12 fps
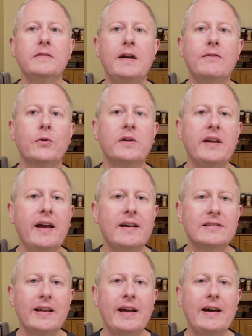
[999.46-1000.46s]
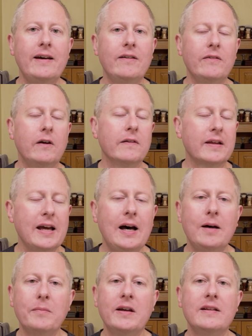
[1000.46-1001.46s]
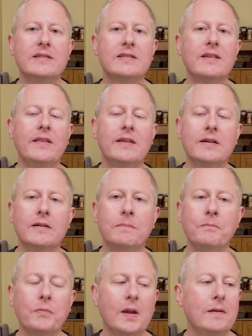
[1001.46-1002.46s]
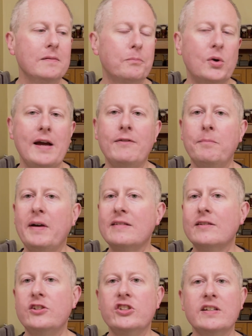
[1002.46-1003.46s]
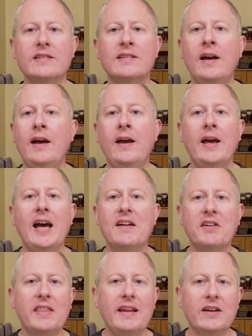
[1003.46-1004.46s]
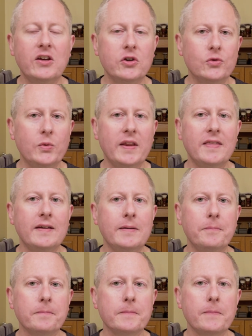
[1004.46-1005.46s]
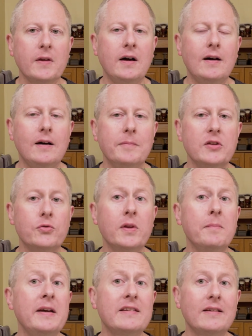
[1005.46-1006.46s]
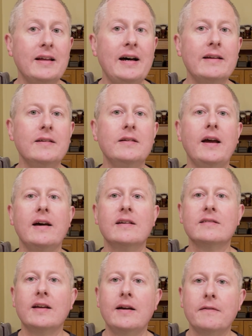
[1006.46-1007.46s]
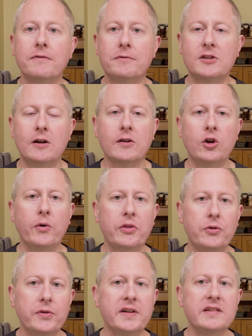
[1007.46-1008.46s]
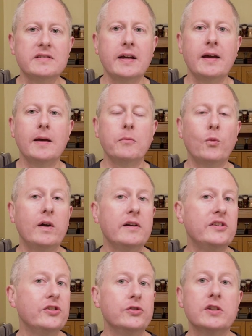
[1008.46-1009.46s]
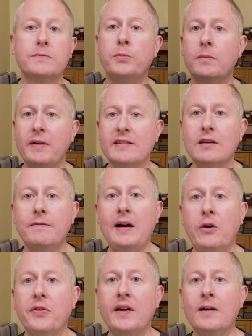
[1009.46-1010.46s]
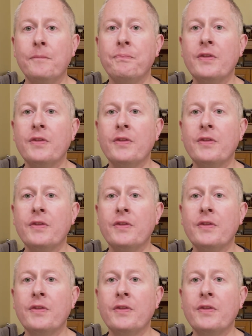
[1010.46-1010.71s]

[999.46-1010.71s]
everyone has had, all the comments, the private messages, everything that goes with it. It's really meant a lot as I've started going through this and wanted to just put myself out there